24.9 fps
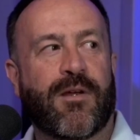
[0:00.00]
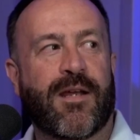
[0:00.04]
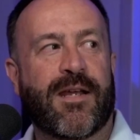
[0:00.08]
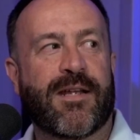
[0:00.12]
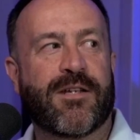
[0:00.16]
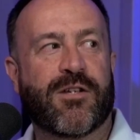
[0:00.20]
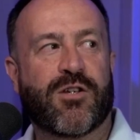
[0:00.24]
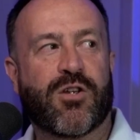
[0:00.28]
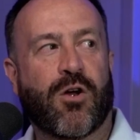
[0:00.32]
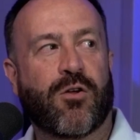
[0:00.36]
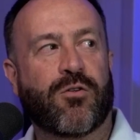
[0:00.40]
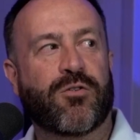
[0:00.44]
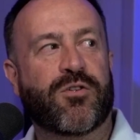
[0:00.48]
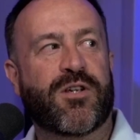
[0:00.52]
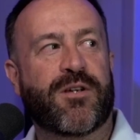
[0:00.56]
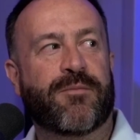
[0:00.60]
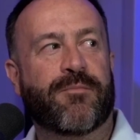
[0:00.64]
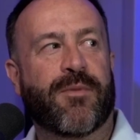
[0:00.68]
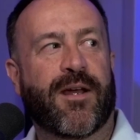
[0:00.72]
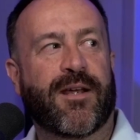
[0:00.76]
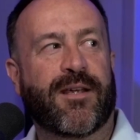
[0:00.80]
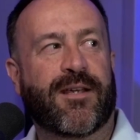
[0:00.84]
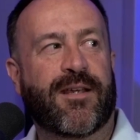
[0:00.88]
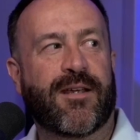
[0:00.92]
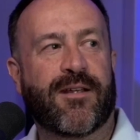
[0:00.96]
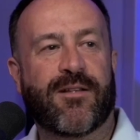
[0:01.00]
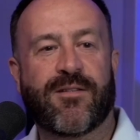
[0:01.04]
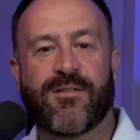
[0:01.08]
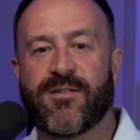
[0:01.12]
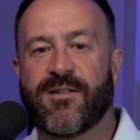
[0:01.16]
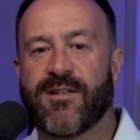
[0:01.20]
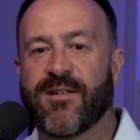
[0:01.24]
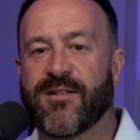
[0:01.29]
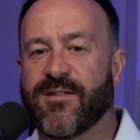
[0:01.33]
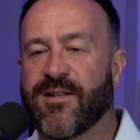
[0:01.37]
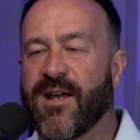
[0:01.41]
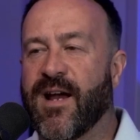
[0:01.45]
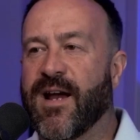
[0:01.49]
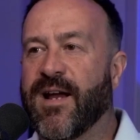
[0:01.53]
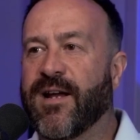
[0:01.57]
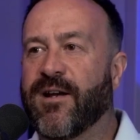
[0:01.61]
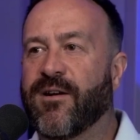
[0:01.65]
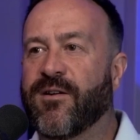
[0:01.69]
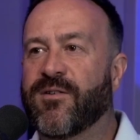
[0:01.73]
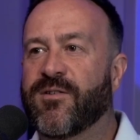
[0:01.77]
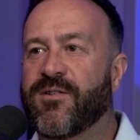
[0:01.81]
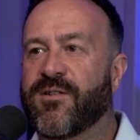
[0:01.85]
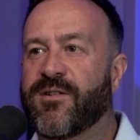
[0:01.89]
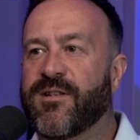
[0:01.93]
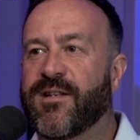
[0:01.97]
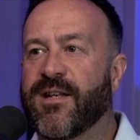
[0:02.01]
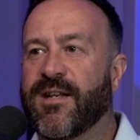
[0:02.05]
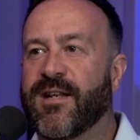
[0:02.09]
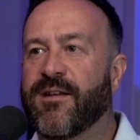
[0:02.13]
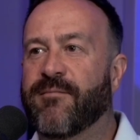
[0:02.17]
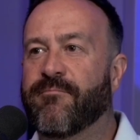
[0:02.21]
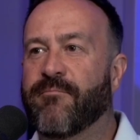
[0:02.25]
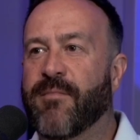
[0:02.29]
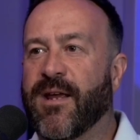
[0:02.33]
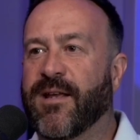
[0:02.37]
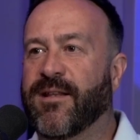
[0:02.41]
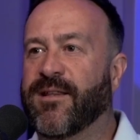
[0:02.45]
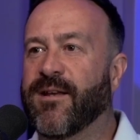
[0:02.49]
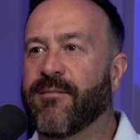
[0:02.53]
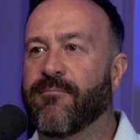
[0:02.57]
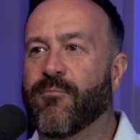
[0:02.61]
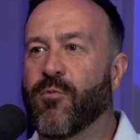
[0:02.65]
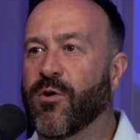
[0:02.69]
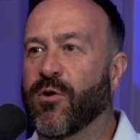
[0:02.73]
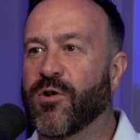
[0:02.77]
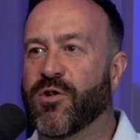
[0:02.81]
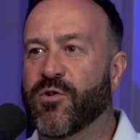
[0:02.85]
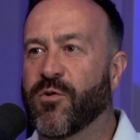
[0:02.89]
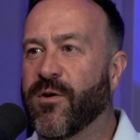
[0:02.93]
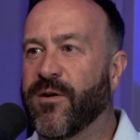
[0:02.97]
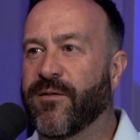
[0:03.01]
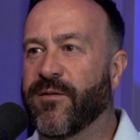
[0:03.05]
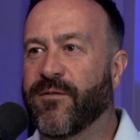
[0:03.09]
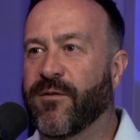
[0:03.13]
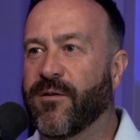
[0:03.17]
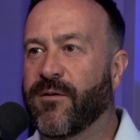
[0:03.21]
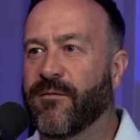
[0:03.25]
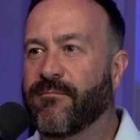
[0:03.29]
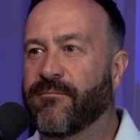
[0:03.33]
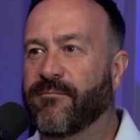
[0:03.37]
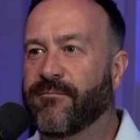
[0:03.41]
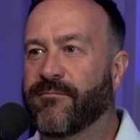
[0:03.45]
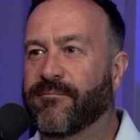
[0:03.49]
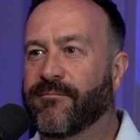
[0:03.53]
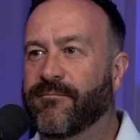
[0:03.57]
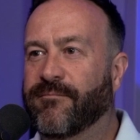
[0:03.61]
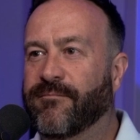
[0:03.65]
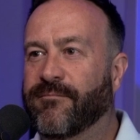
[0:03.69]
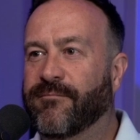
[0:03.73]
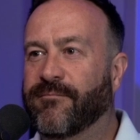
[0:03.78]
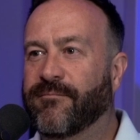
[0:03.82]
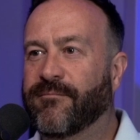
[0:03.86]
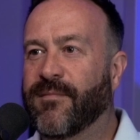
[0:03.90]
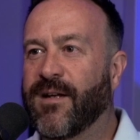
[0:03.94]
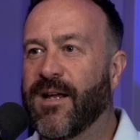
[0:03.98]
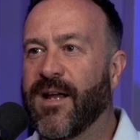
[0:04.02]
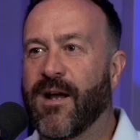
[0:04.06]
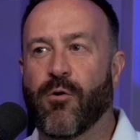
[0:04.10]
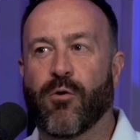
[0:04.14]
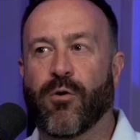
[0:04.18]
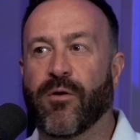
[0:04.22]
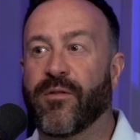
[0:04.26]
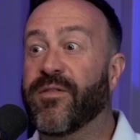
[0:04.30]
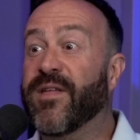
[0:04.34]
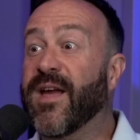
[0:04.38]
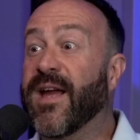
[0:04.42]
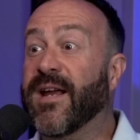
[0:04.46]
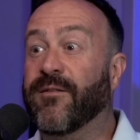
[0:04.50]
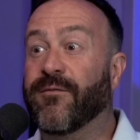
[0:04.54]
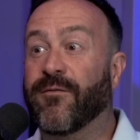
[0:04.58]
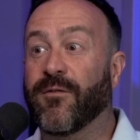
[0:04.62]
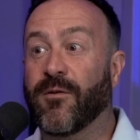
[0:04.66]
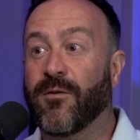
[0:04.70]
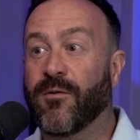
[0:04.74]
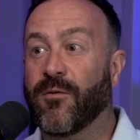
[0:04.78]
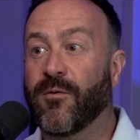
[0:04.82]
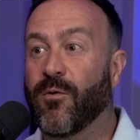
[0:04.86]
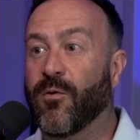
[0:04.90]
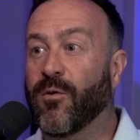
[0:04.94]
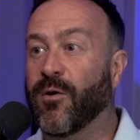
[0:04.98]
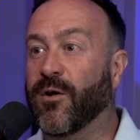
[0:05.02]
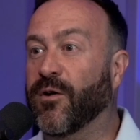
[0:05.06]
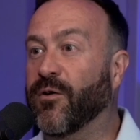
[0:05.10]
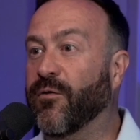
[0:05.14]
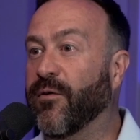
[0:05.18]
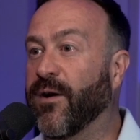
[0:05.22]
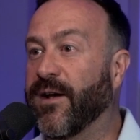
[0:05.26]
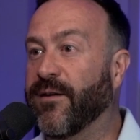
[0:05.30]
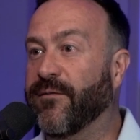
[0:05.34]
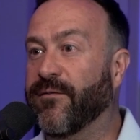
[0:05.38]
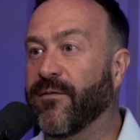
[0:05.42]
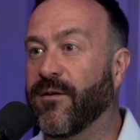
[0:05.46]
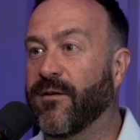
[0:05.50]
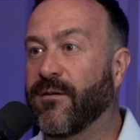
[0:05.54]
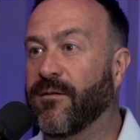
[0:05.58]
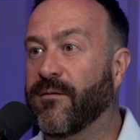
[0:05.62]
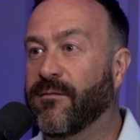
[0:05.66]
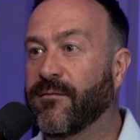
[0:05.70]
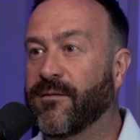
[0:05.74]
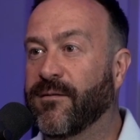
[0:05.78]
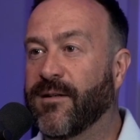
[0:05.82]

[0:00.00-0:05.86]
Indulging my kids' desires didn't make them more joyful or thankful or grateful.